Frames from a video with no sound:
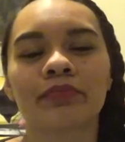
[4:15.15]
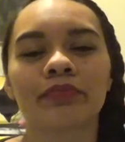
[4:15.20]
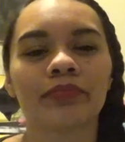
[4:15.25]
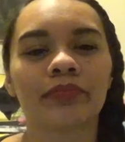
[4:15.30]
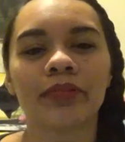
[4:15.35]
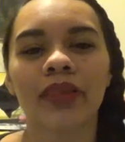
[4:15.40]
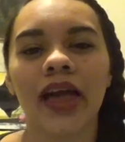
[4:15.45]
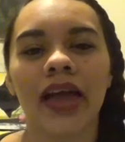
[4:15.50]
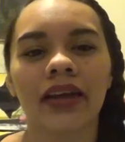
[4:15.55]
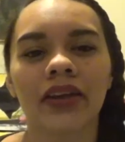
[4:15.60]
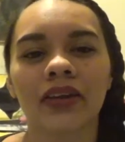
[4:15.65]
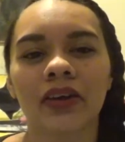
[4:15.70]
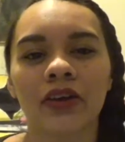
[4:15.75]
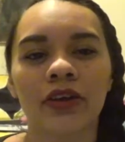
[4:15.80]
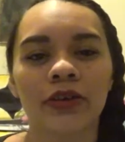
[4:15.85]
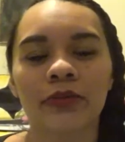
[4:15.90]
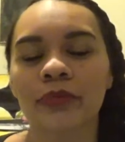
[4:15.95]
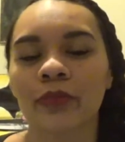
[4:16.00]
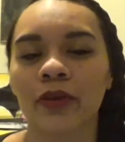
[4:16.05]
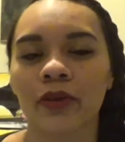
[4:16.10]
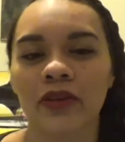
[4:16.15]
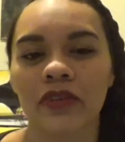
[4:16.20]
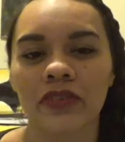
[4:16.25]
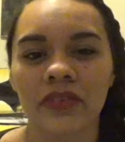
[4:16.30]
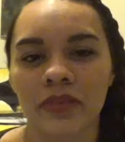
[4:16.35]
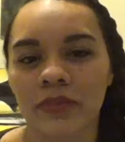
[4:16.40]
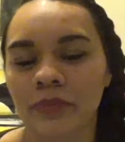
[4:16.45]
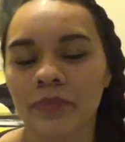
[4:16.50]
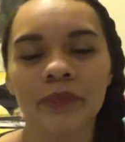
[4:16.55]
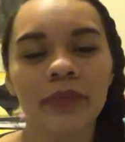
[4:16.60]
Black Hood
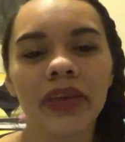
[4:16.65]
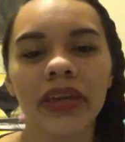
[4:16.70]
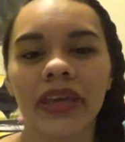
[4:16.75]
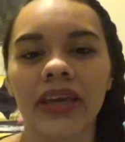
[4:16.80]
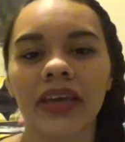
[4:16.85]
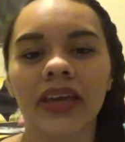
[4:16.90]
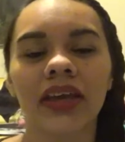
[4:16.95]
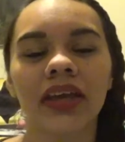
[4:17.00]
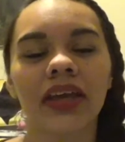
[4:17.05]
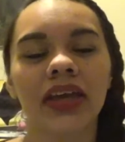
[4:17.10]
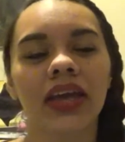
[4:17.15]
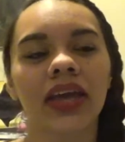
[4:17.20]
person be?